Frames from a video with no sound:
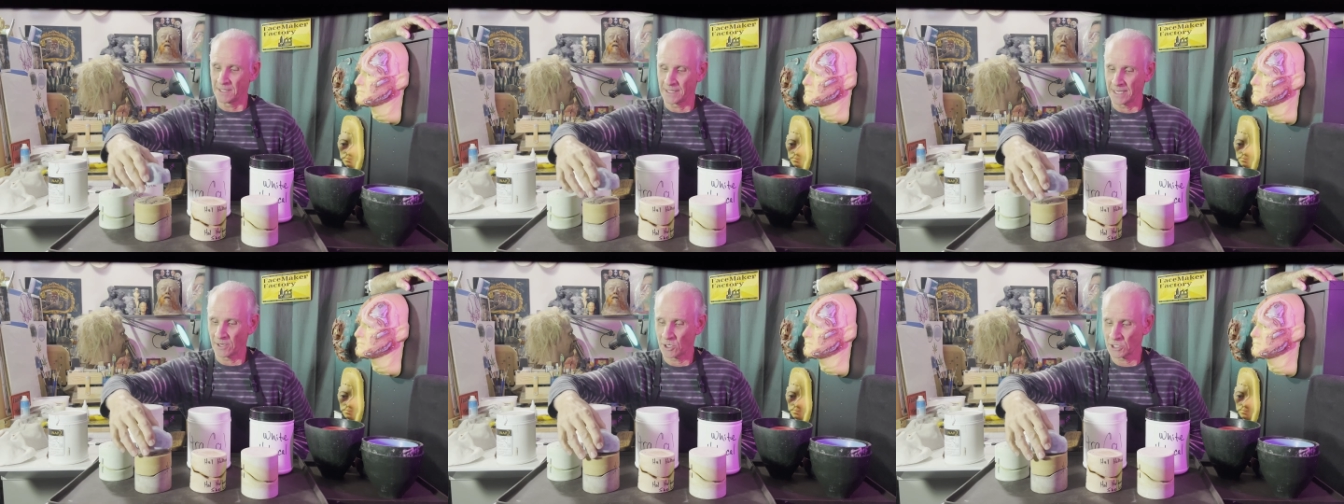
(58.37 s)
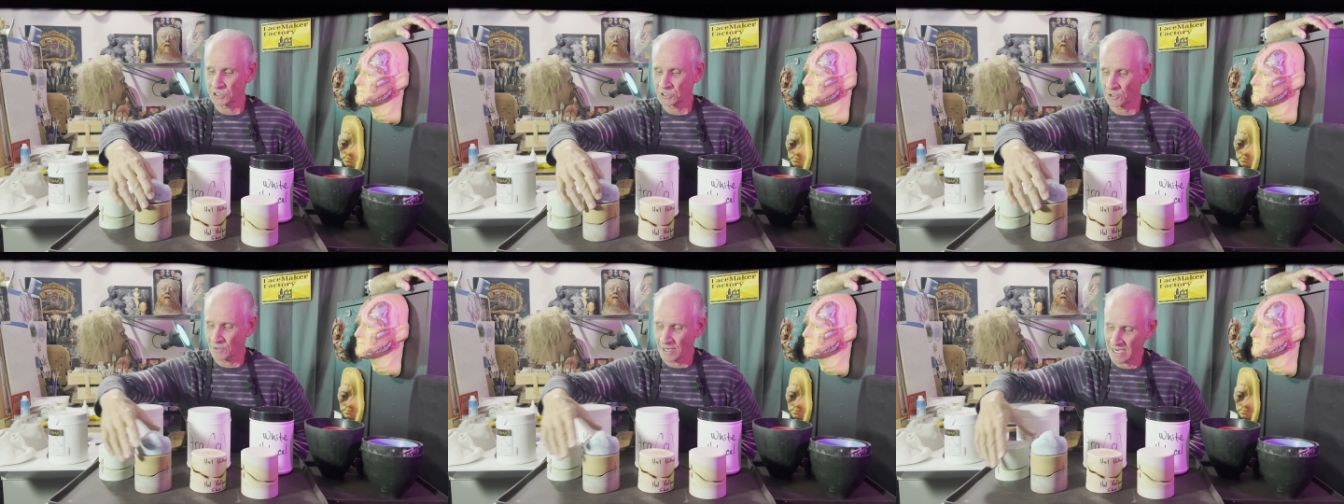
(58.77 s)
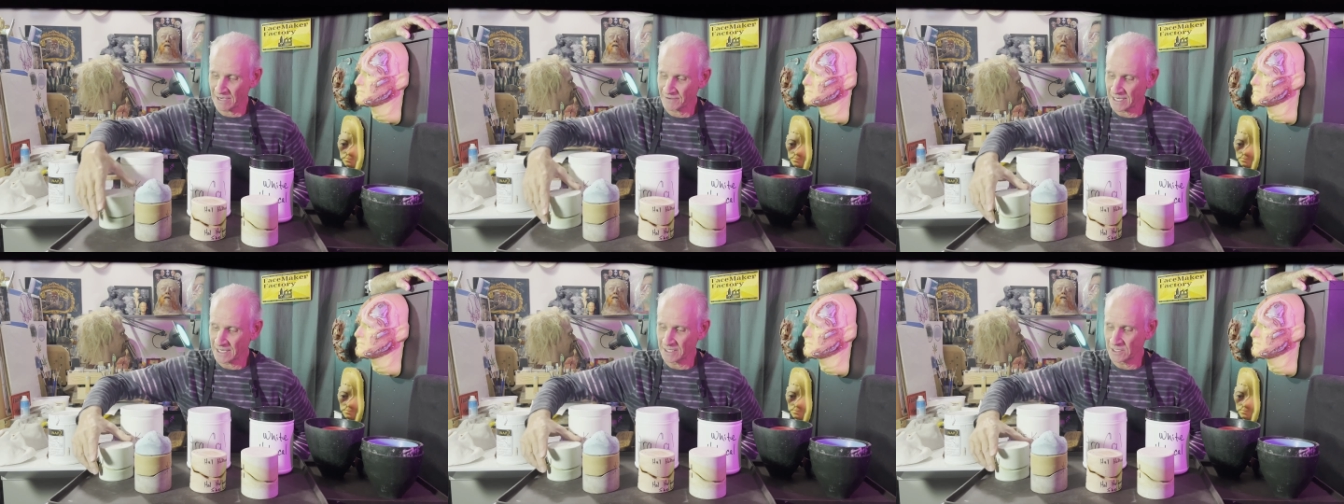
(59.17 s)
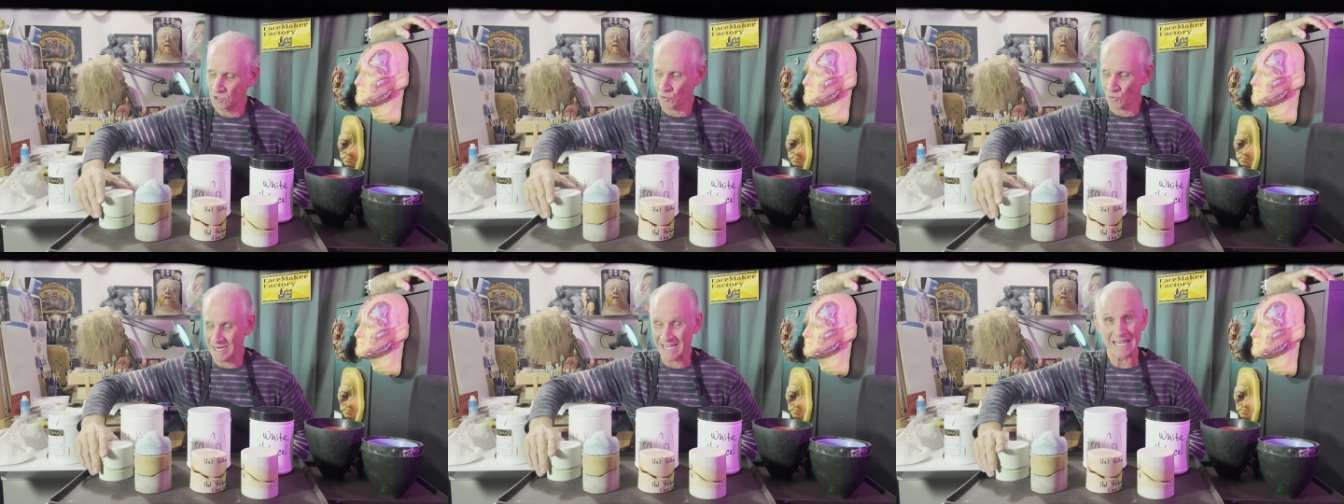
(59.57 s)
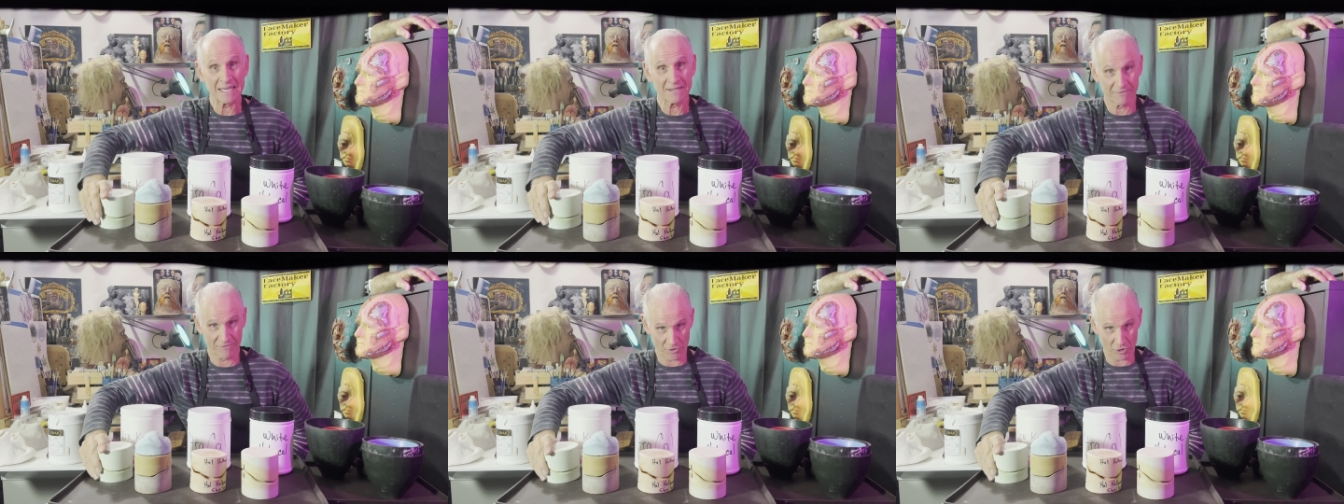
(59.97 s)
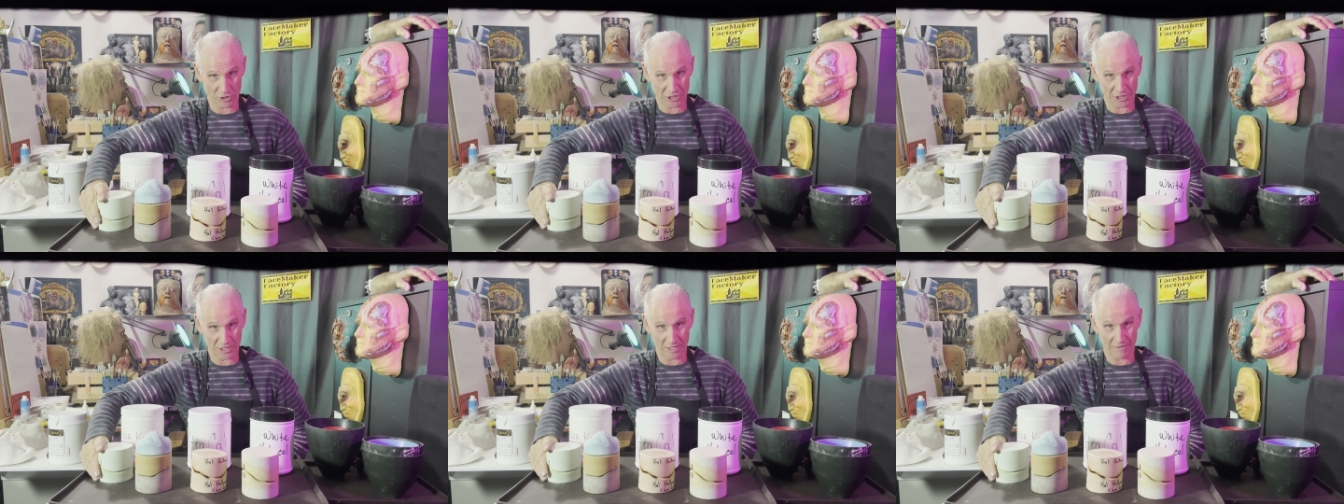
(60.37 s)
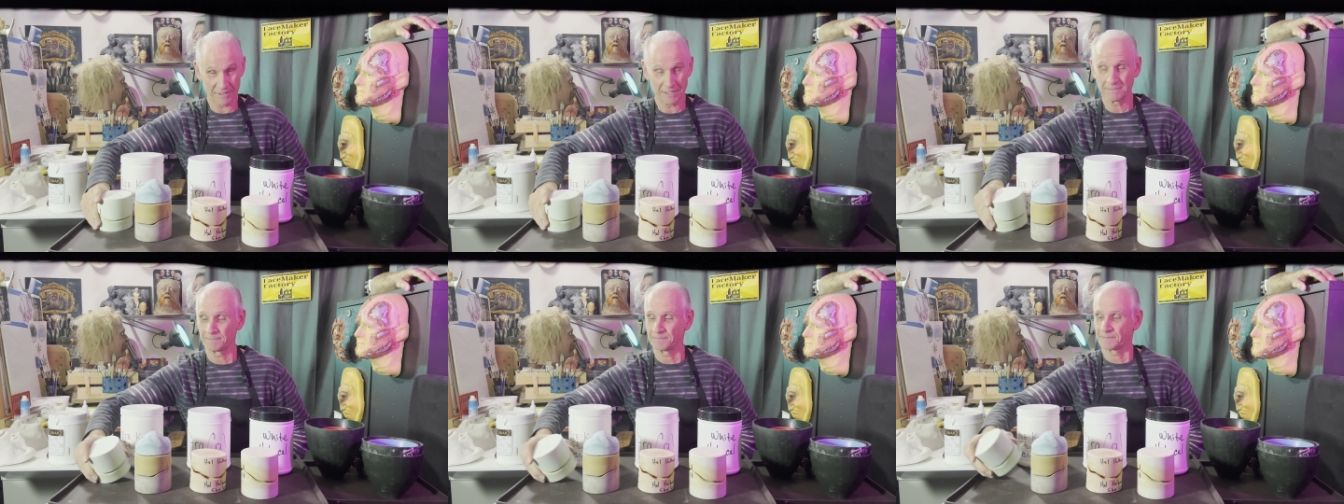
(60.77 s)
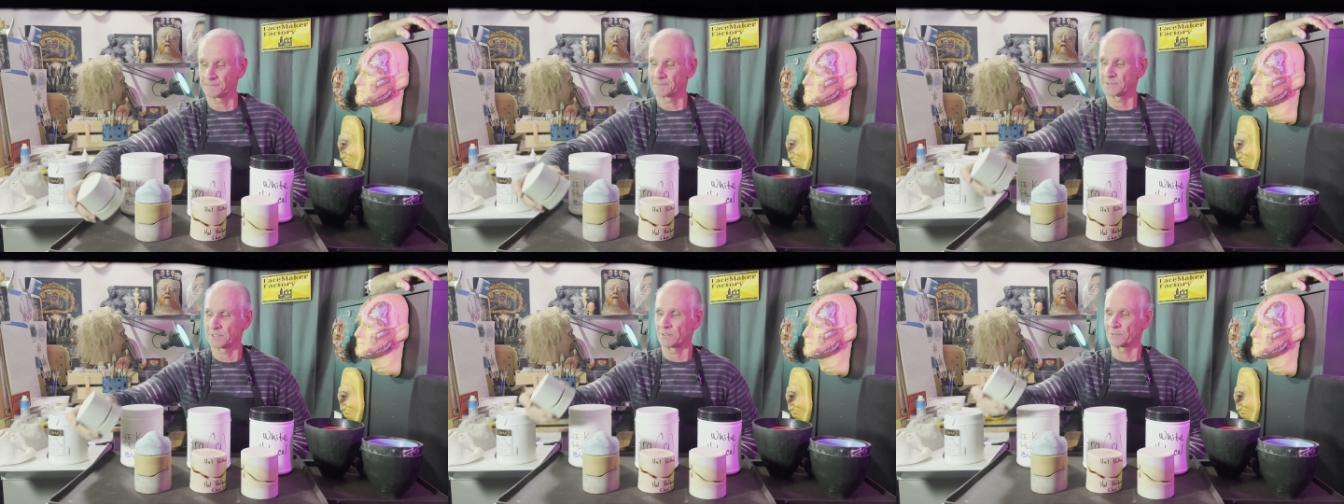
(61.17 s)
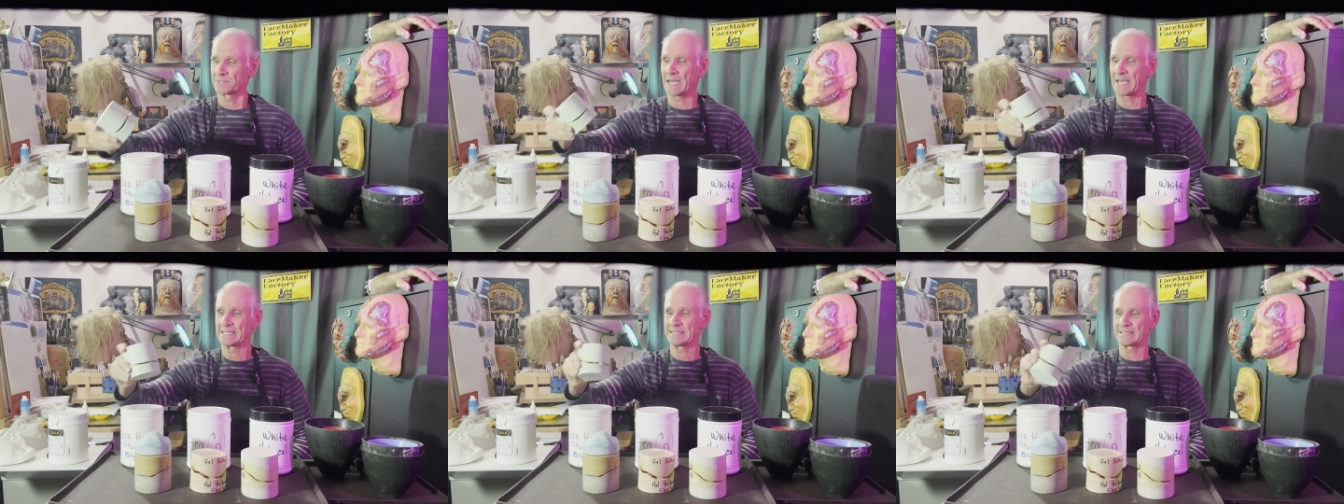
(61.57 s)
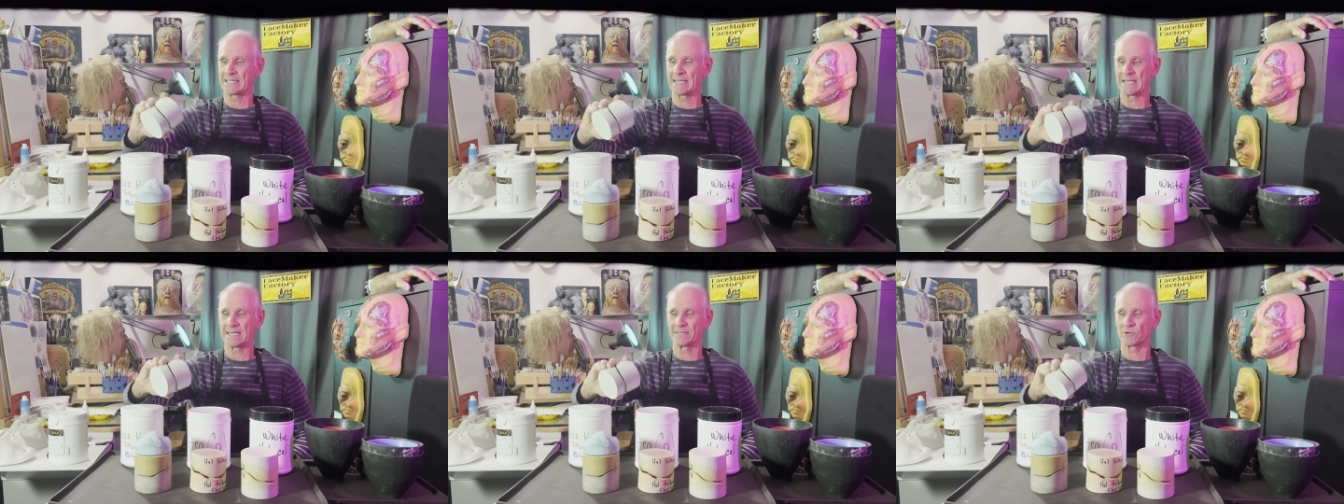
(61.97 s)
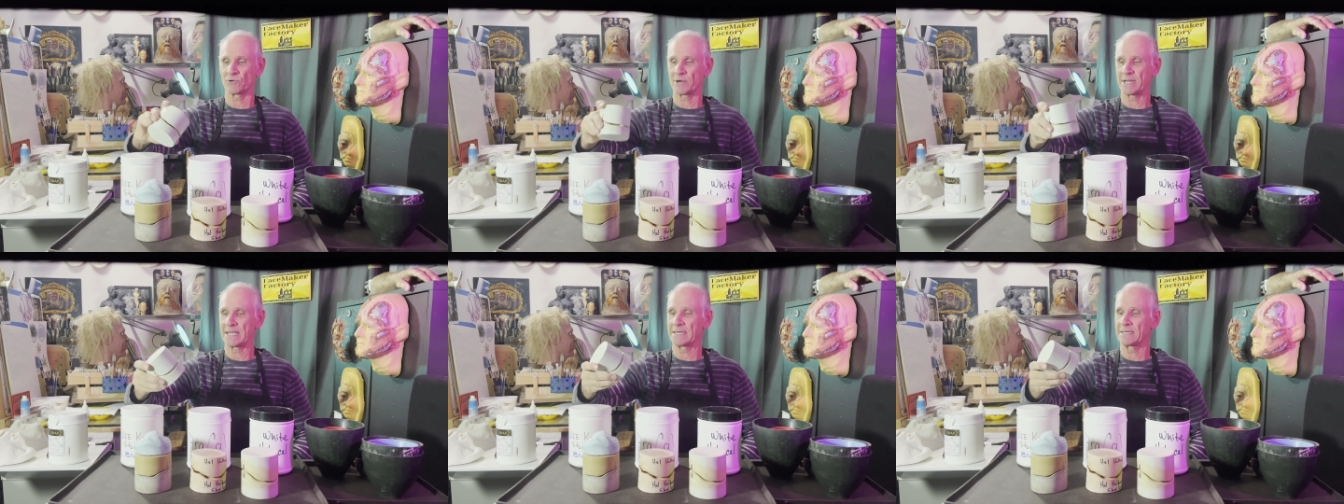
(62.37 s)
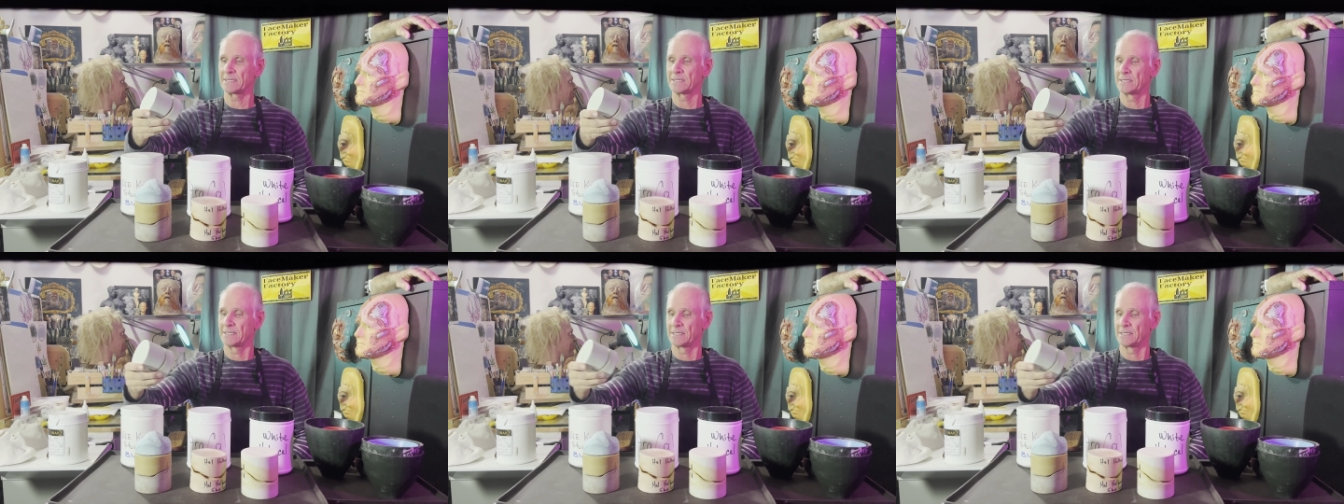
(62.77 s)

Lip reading: They also have a green version of it called Dykene Green.